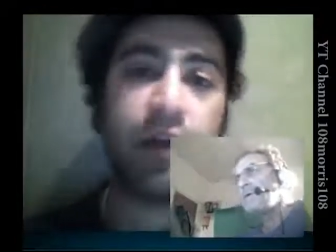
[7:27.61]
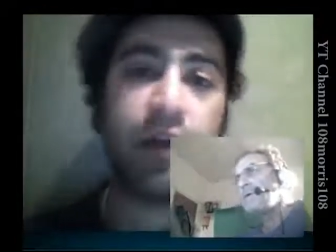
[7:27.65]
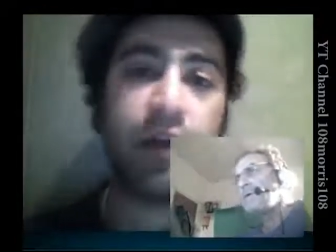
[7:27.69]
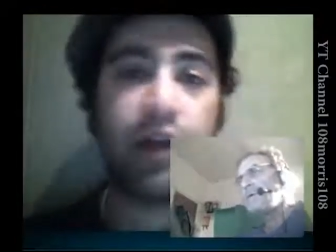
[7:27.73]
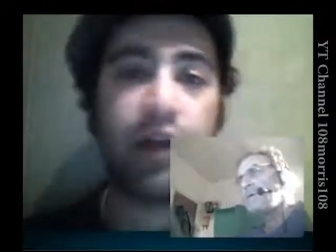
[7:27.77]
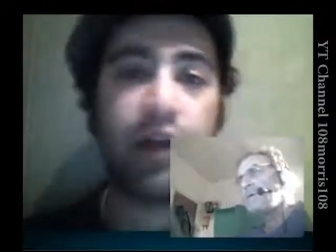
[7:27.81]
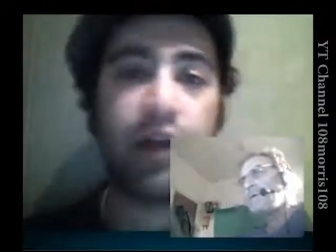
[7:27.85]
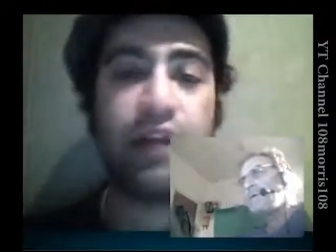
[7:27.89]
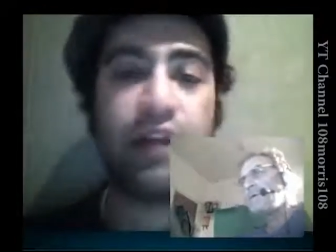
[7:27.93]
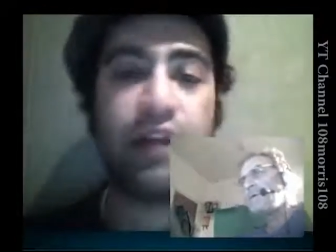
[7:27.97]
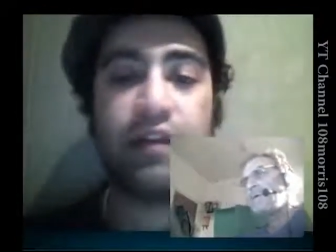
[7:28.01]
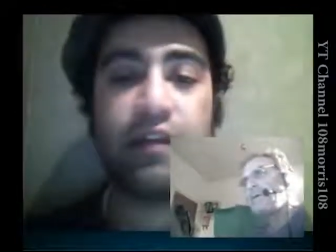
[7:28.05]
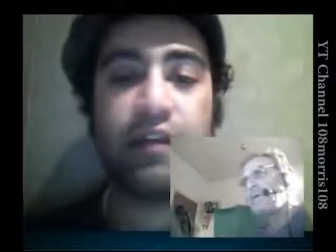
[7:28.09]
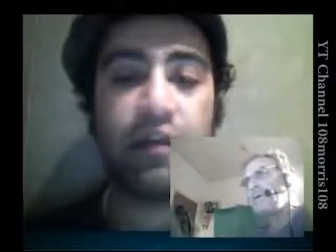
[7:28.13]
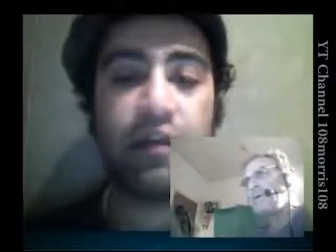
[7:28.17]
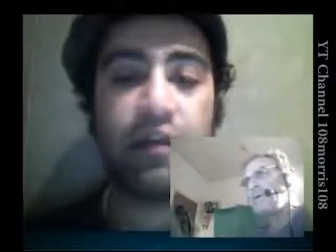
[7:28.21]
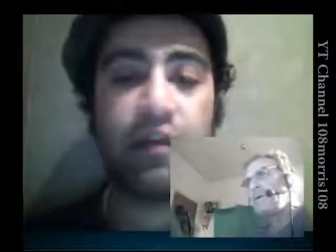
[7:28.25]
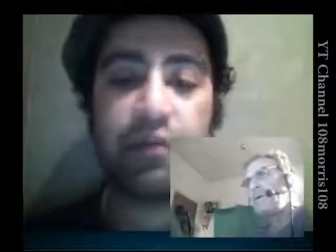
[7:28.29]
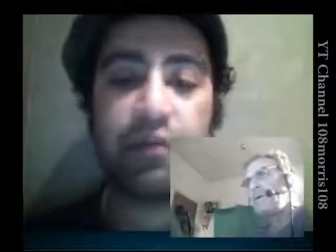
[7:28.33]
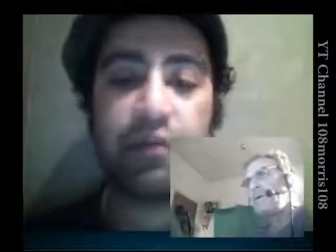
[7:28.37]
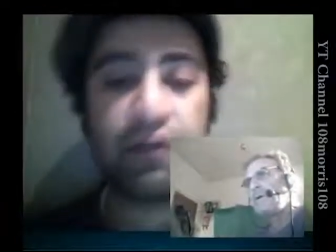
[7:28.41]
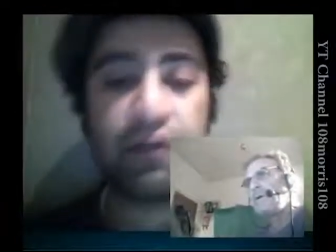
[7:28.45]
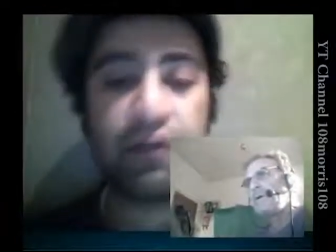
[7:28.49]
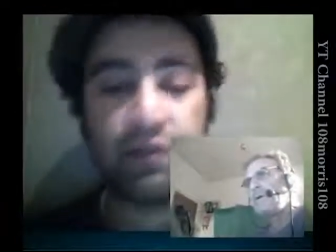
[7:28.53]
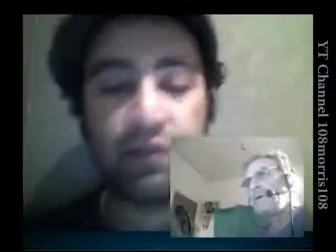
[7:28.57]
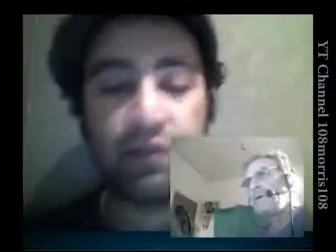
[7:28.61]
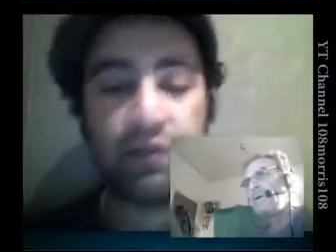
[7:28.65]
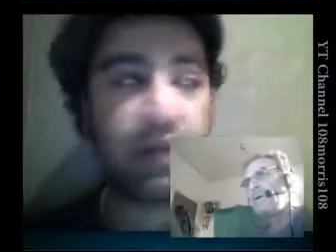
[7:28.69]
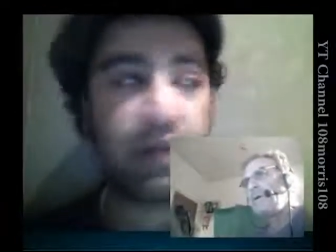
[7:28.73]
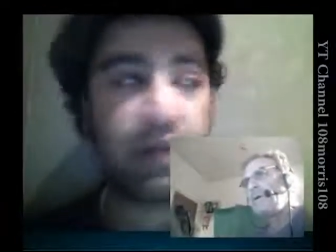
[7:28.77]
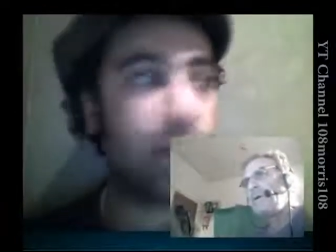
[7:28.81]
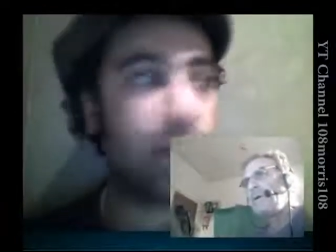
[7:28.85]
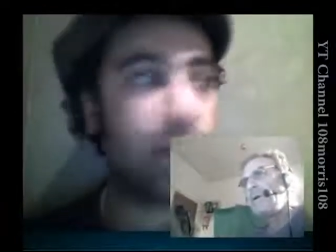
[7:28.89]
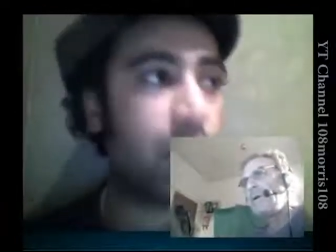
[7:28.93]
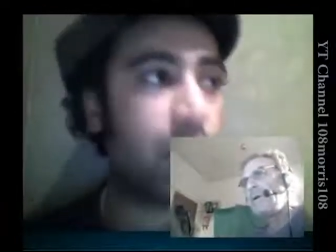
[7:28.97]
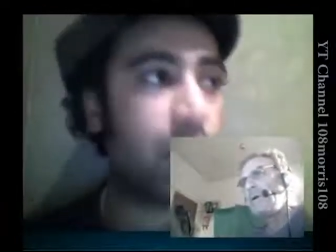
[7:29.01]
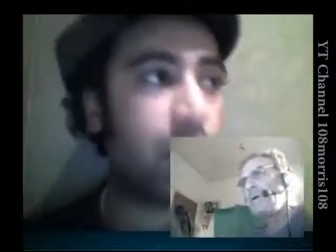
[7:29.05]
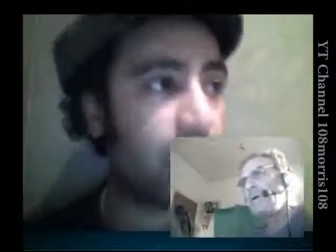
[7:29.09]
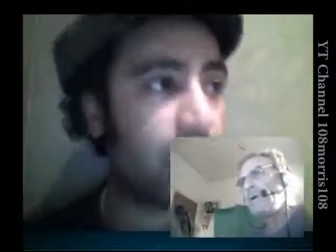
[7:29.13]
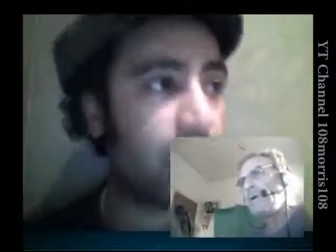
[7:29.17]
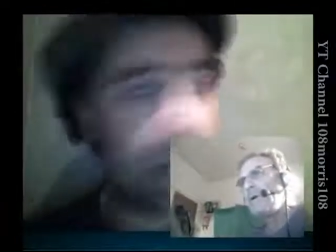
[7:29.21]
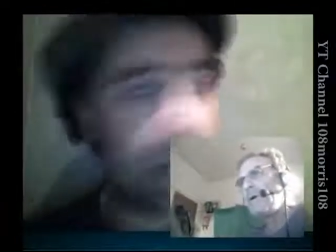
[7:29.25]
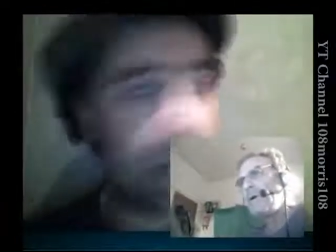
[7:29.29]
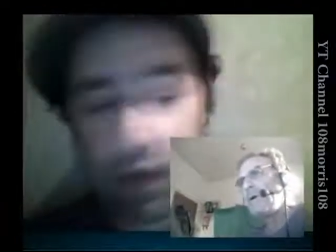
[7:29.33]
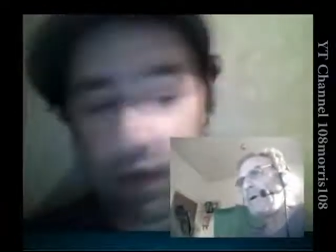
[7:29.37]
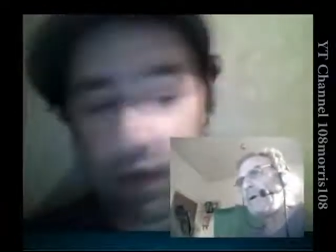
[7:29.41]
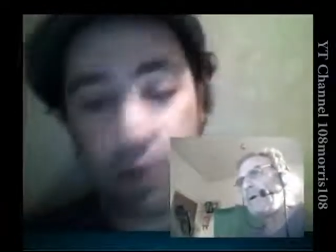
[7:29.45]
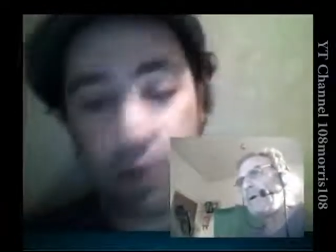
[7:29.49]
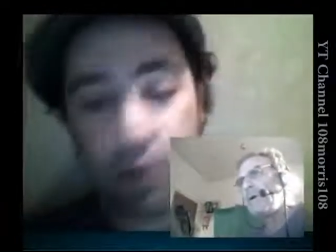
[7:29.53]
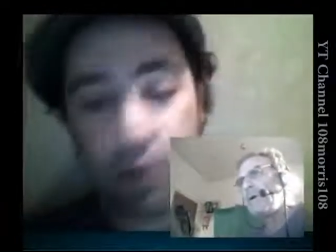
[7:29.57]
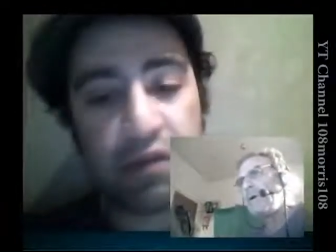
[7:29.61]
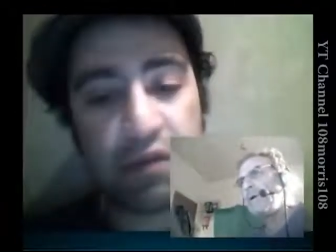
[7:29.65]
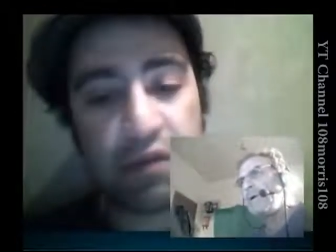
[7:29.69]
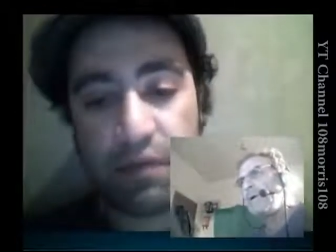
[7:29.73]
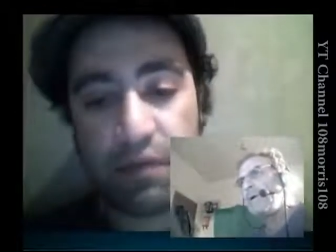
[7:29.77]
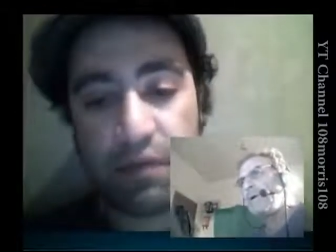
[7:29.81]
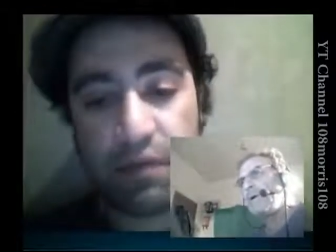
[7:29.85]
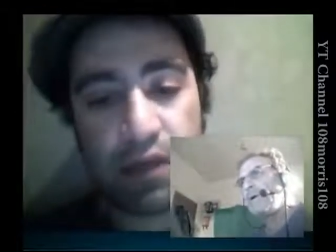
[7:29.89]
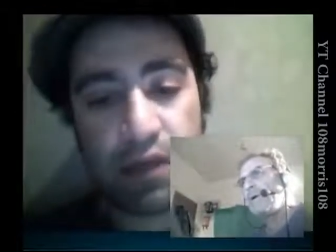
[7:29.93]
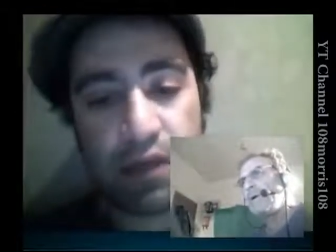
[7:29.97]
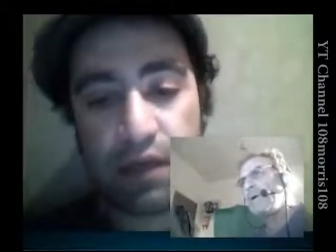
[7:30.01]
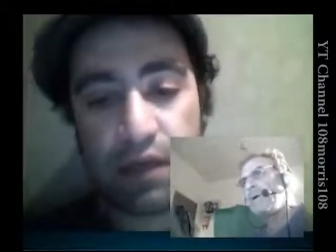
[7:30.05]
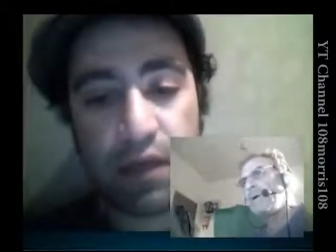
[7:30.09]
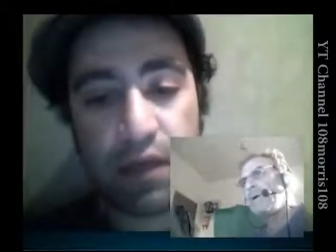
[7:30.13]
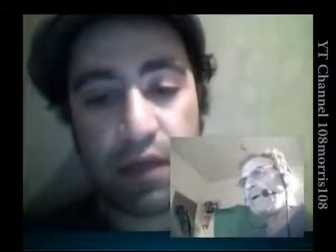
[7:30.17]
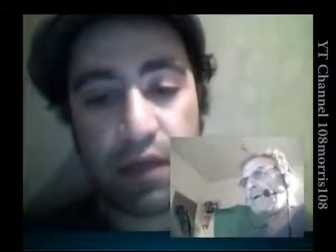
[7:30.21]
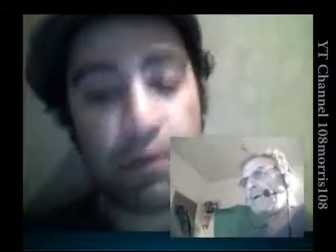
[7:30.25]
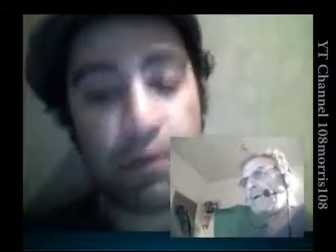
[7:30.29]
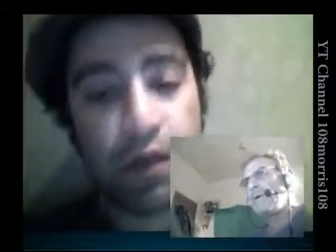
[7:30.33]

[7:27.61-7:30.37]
I didn't come here to make a buck. I didn't come here to make a name.